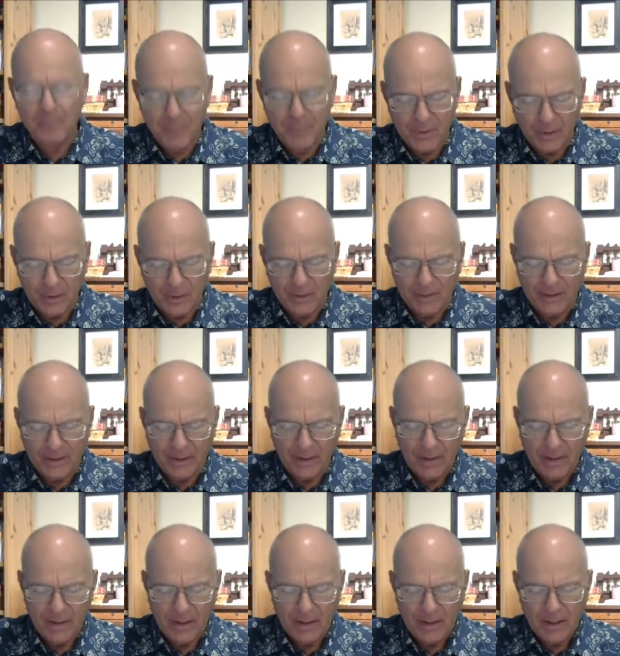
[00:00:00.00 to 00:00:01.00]

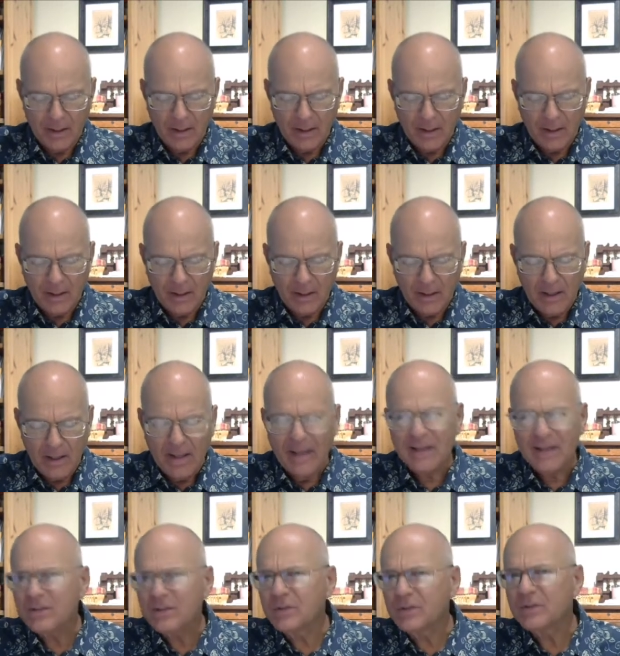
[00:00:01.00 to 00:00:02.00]
building
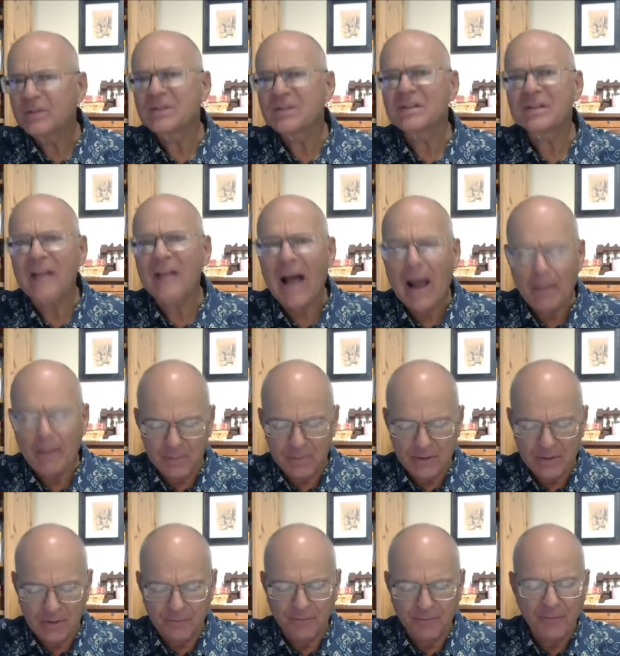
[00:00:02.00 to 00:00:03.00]
and to stop
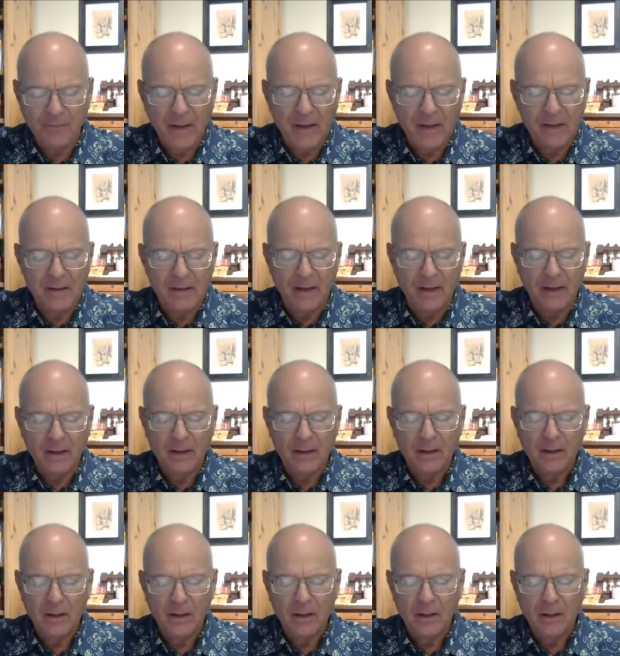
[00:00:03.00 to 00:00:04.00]
defending
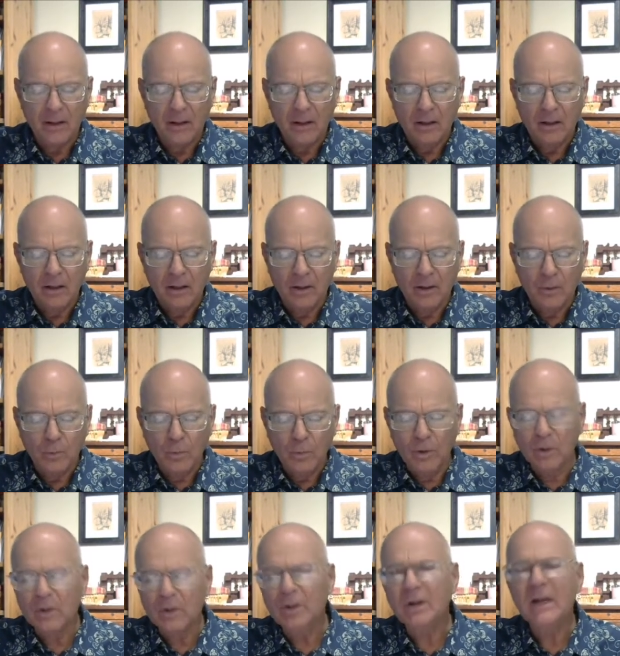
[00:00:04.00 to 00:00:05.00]

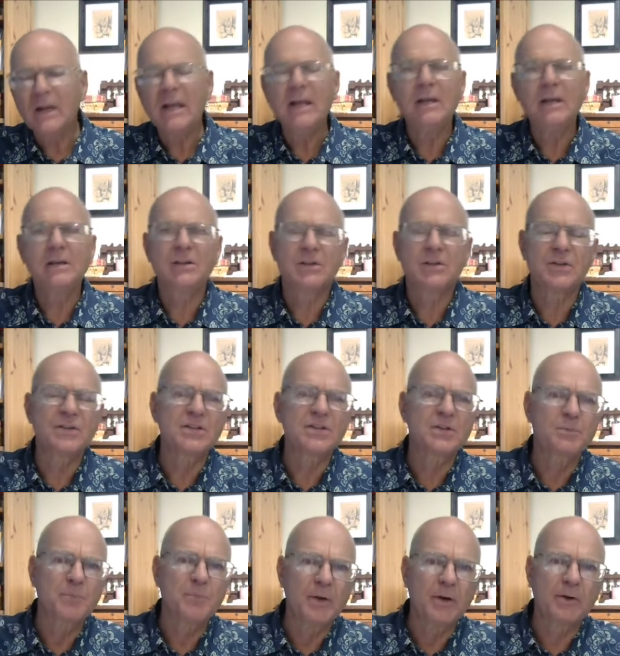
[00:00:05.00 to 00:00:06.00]
will lead to
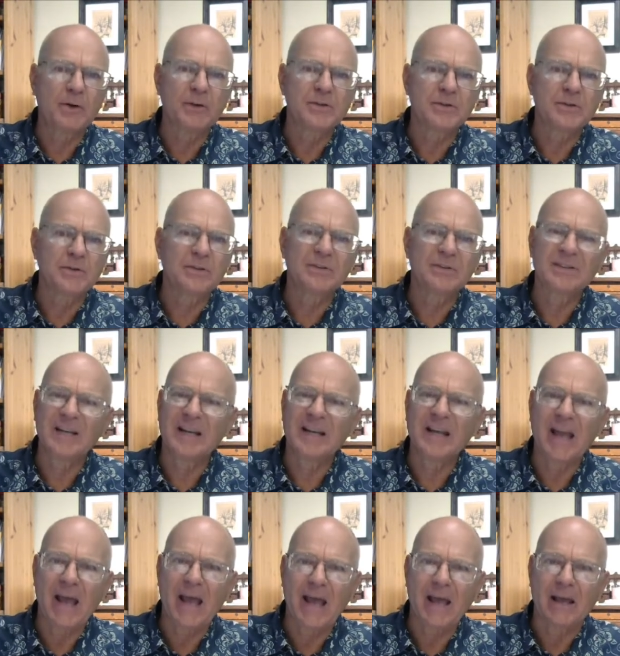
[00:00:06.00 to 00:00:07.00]
spiritual
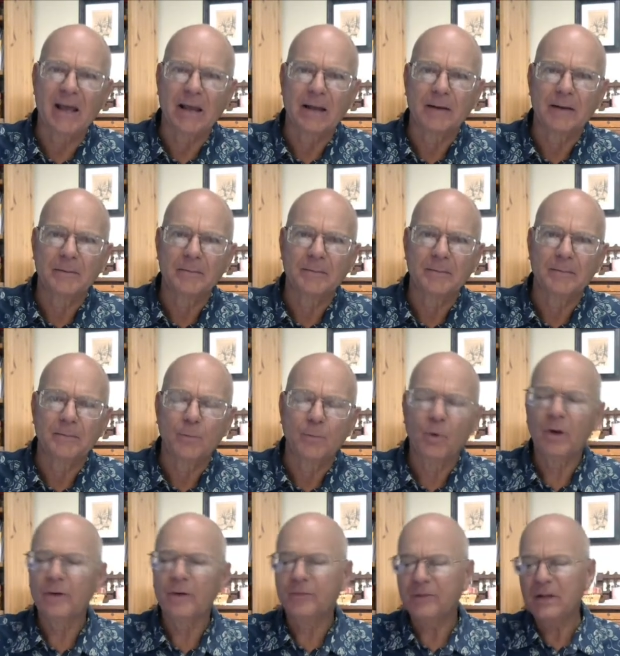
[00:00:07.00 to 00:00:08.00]
decay.
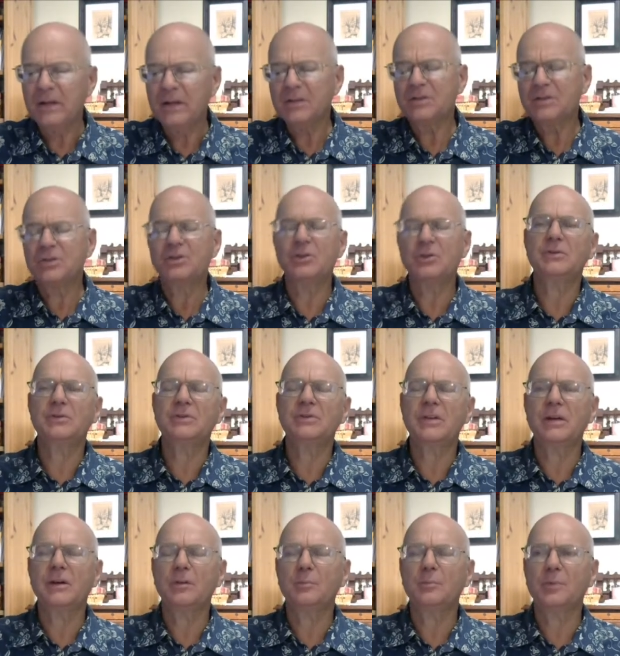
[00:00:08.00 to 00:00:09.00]
What if these Jews
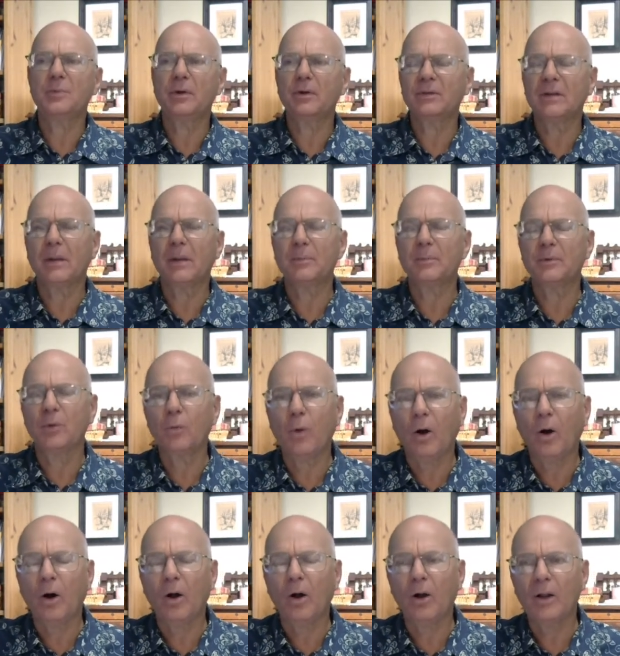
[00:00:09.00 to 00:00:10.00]
here built up the
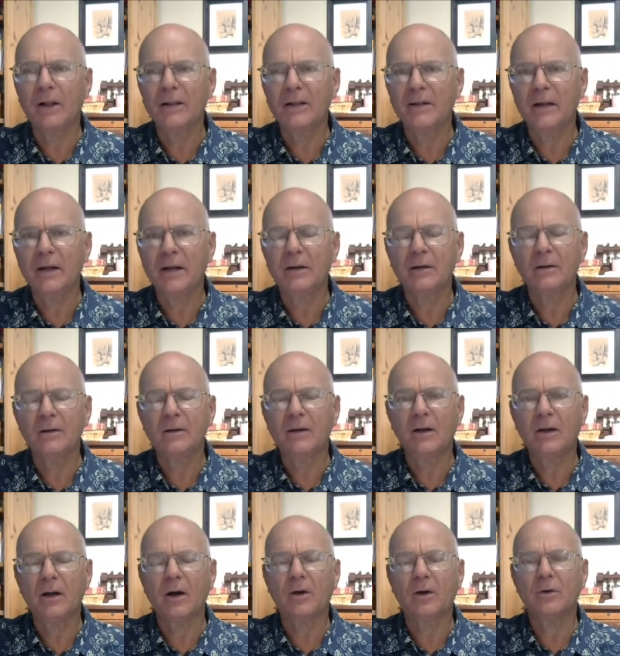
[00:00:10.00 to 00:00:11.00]
wall and then,
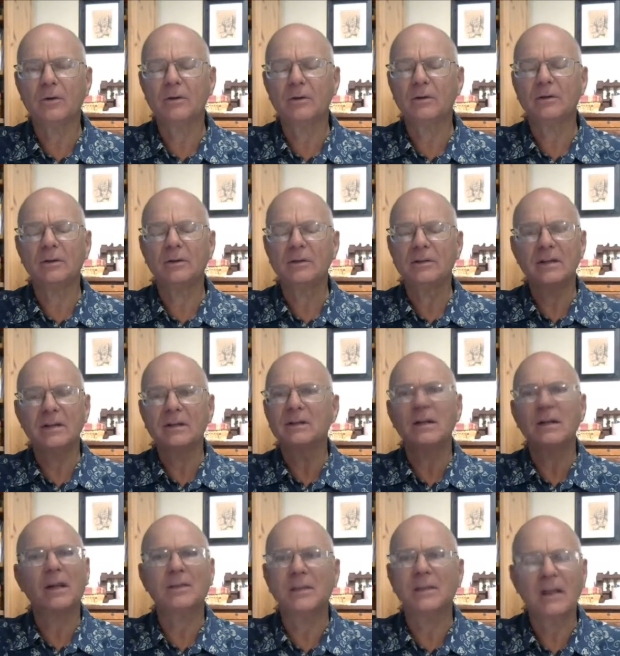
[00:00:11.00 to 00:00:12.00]
you know, did
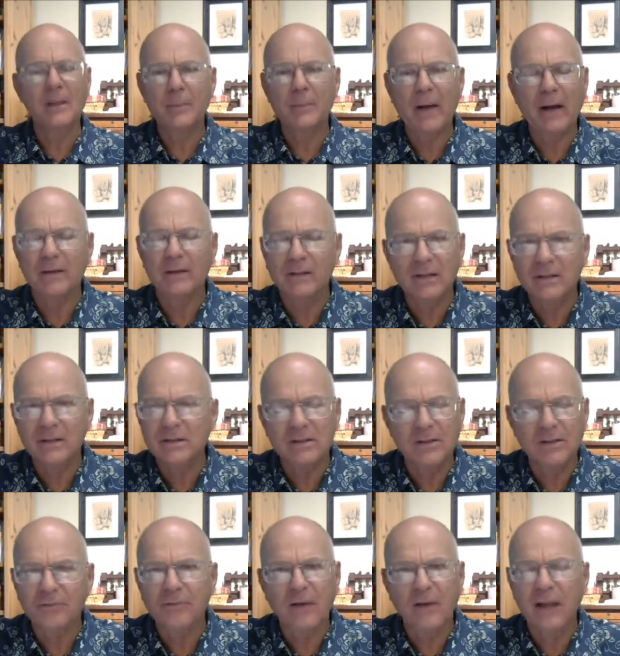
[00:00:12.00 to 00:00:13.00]
nothing about it, didn't
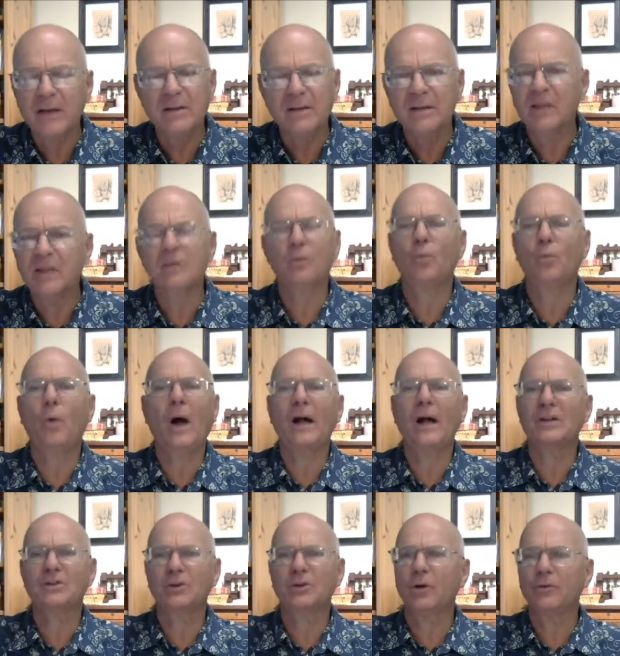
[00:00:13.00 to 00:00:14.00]
defend, didn't
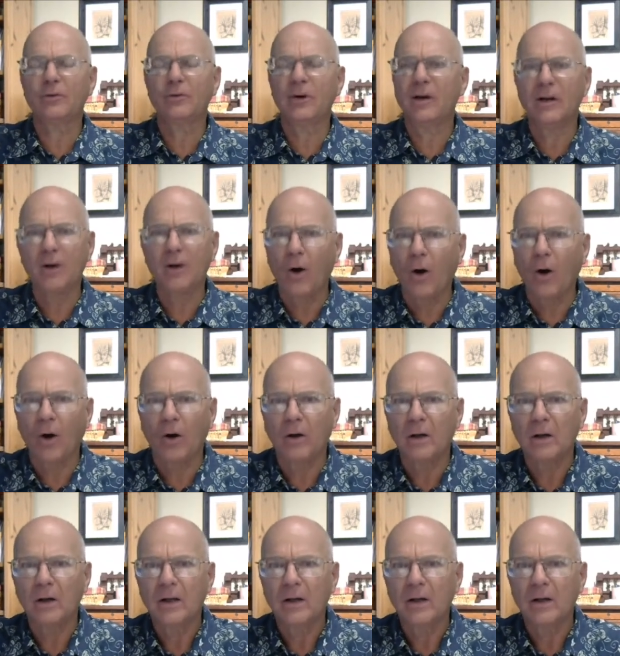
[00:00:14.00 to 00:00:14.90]
watch over it at all?